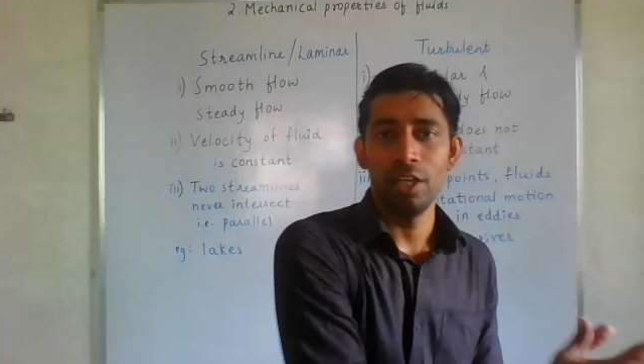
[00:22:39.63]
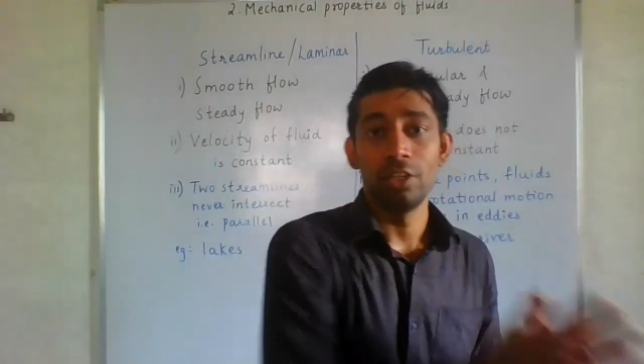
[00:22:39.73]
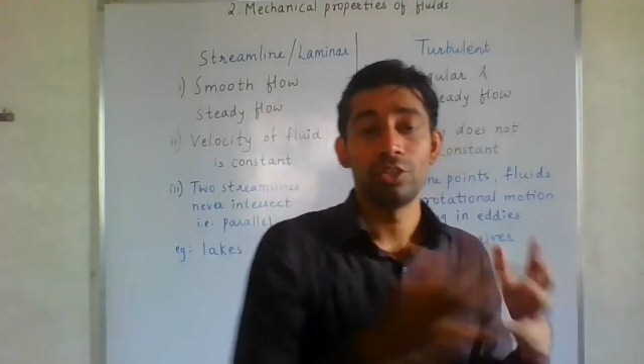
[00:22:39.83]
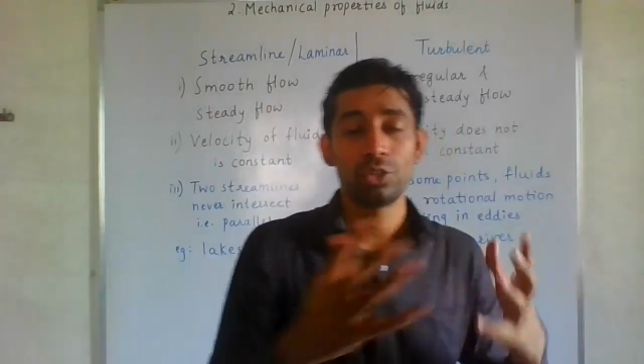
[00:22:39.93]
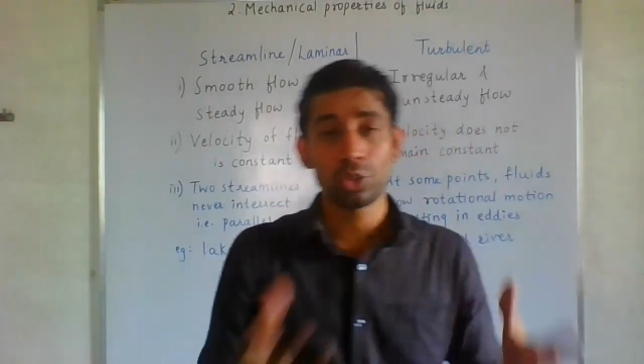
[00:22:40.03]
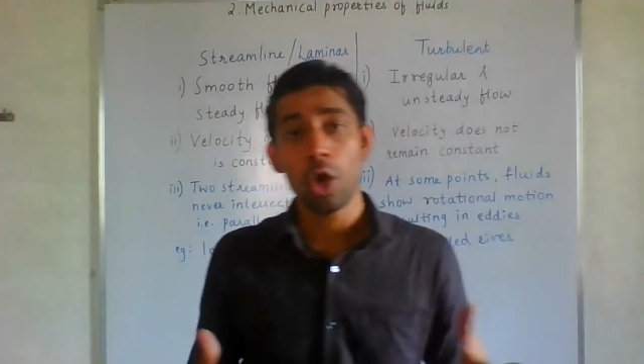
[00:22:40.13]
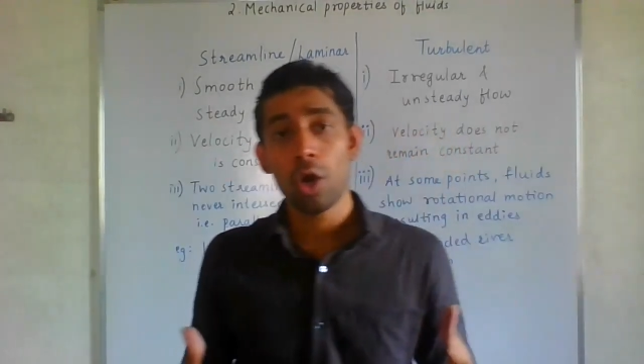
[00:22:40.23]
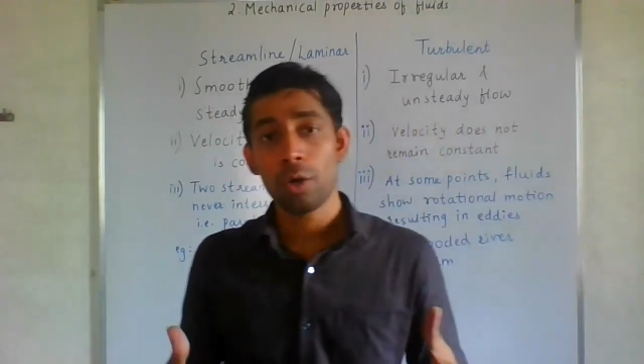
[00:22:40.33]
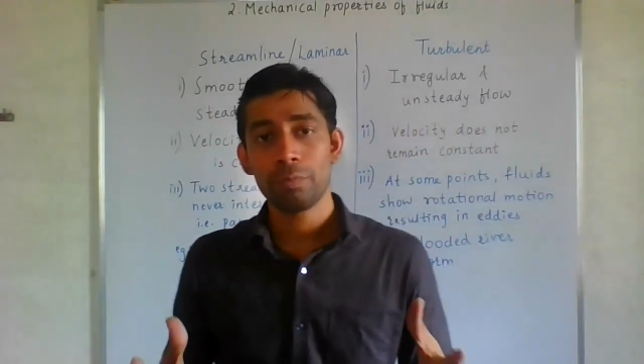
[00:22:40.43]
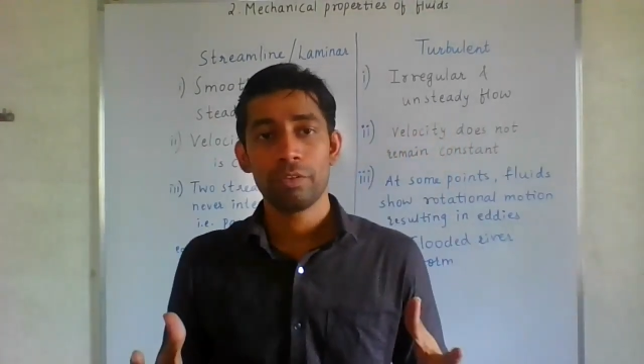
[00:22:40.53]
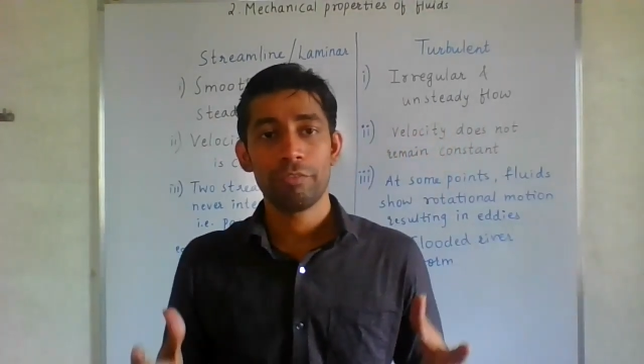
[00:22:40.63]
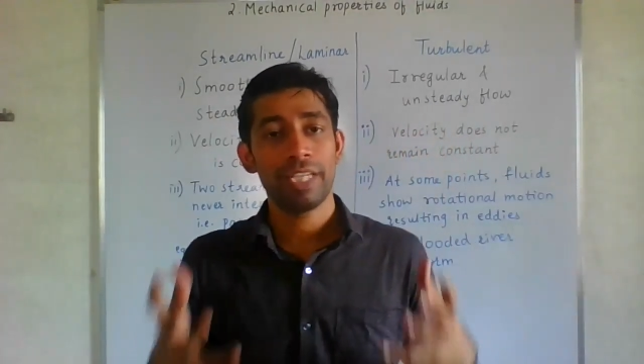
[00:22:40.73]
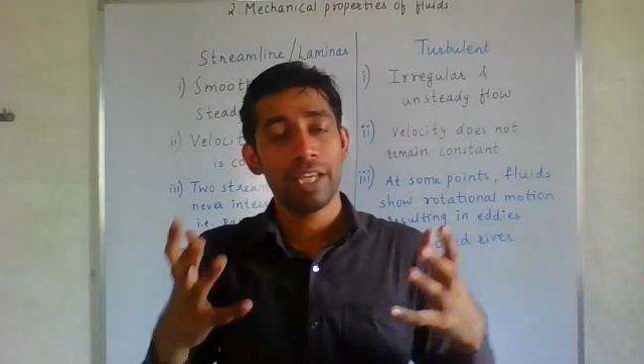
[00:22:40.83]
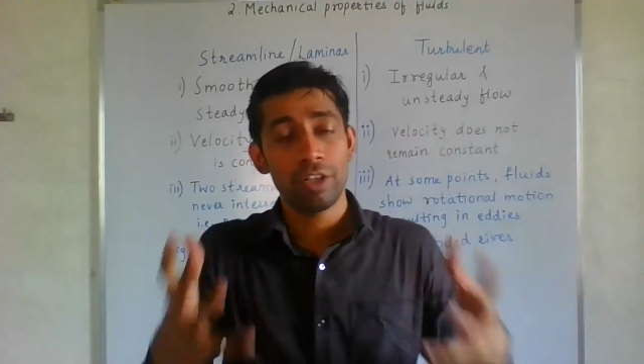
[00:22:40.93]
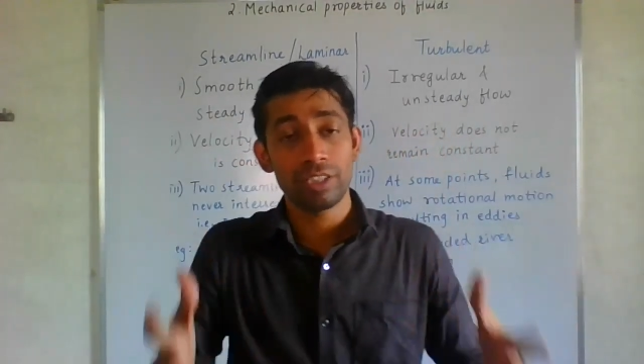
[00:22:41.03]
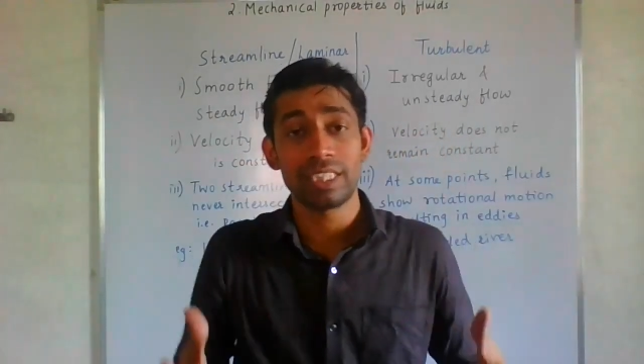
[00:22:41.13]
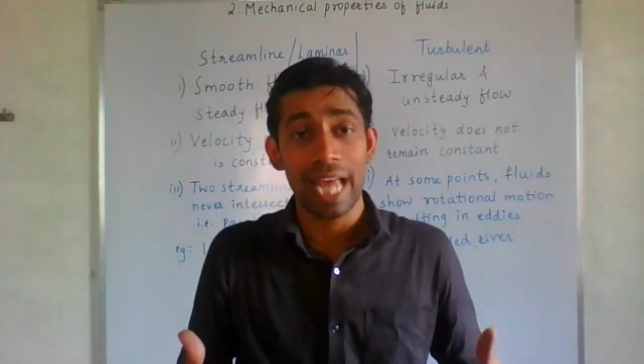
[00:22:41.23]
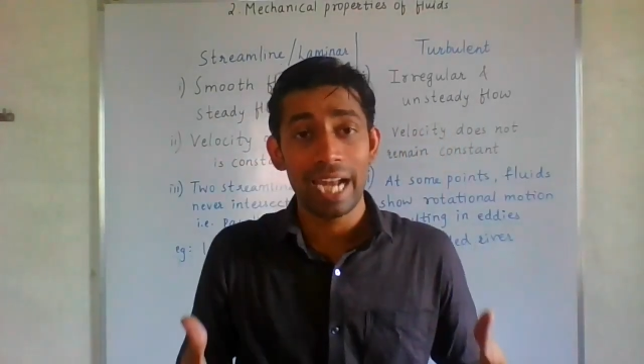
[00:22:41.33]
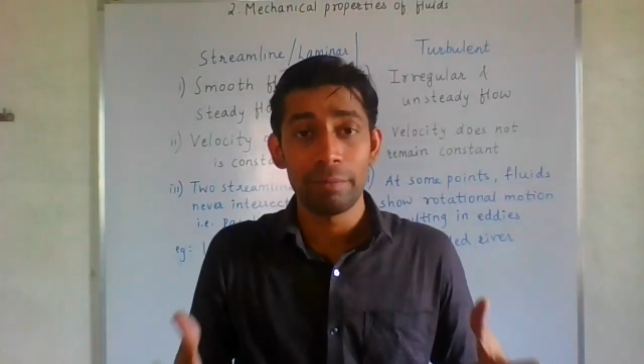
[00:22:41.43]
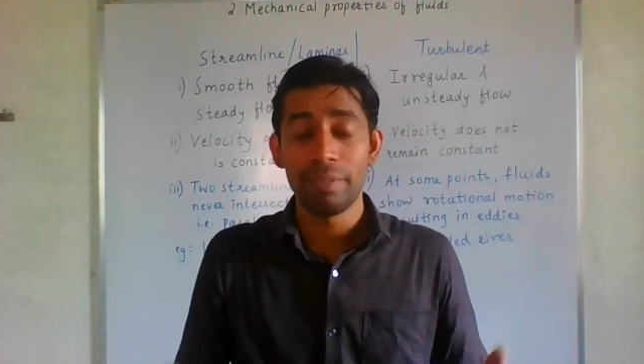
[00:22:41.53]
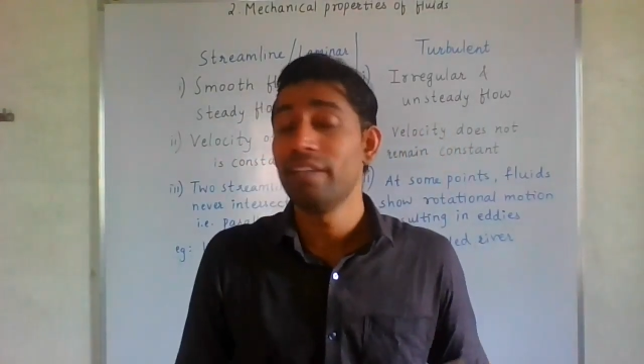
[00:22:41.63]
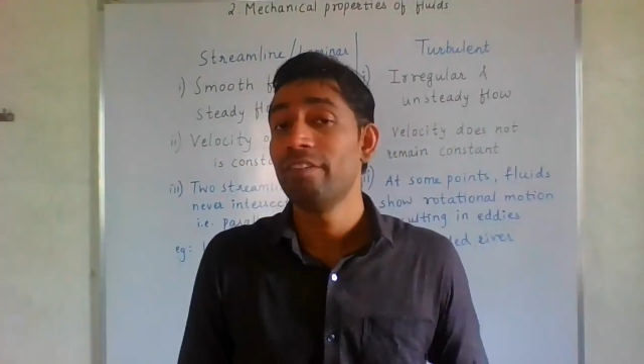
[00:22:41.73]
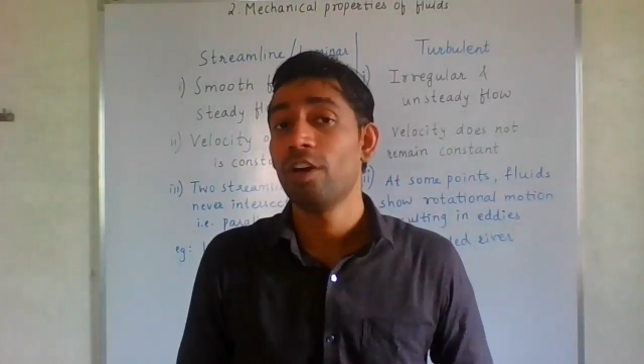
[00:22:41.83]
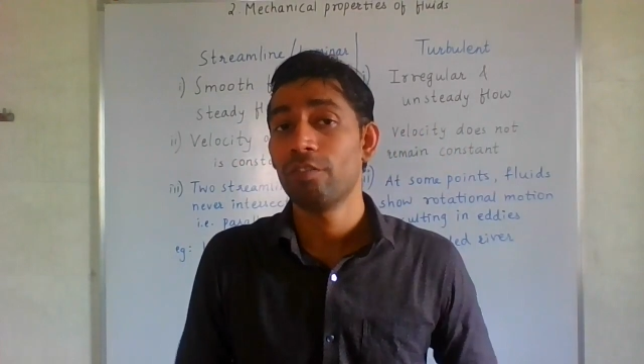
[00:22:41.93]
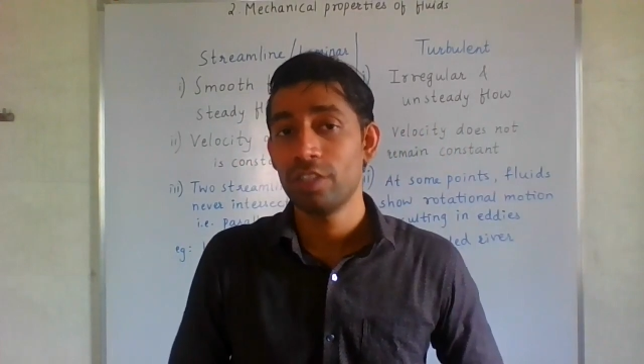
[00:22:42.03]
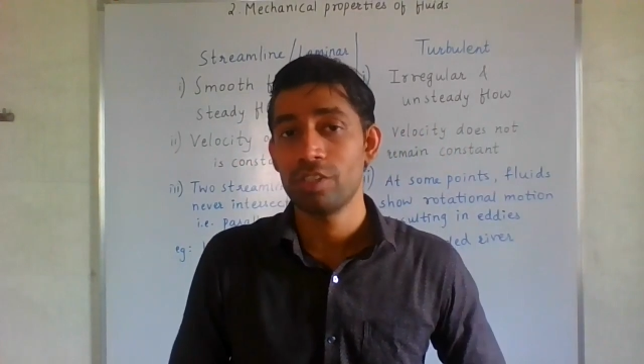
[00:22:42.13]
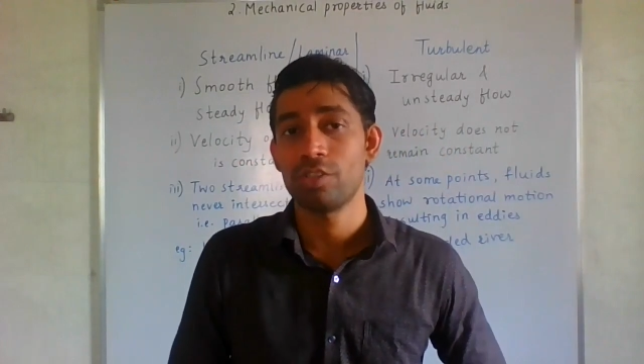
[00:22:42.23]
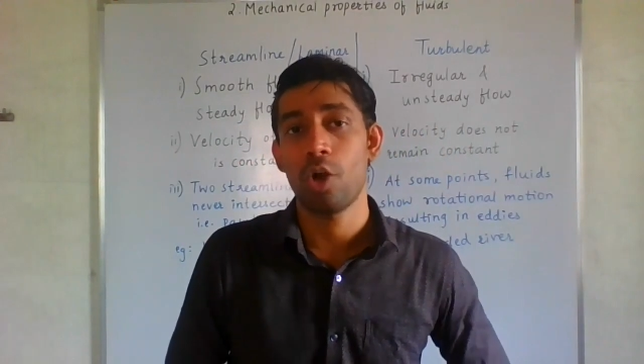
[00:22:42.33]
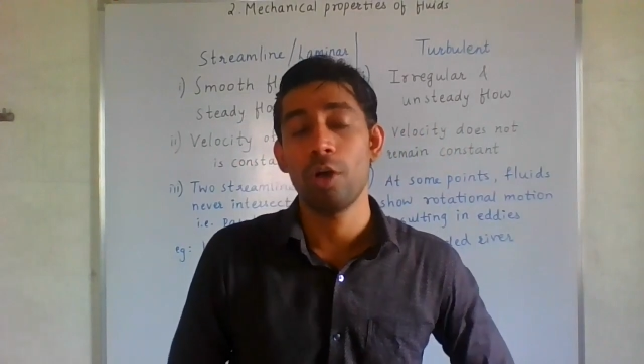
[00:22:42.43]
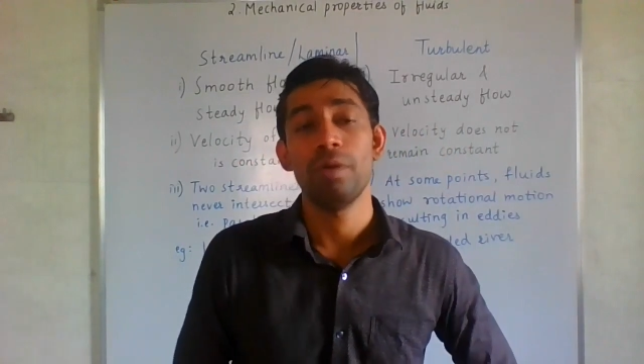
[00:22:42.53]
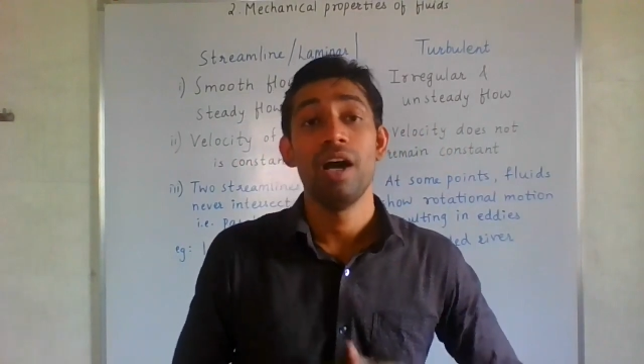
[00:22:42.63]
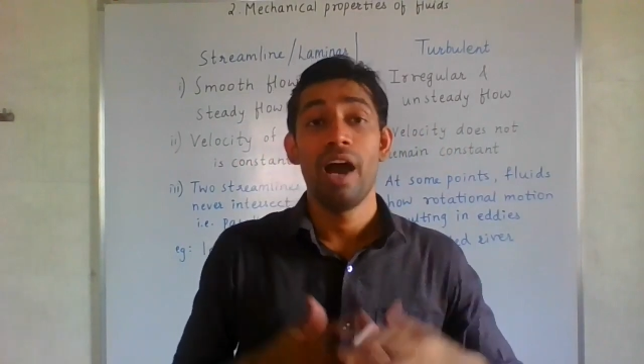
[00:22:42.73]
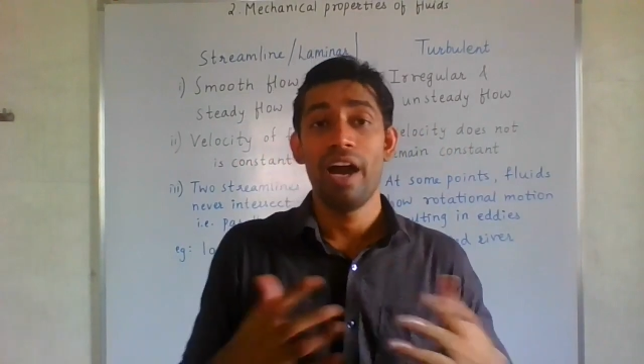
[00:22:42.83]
Storm, we cannot stand midway of the storm.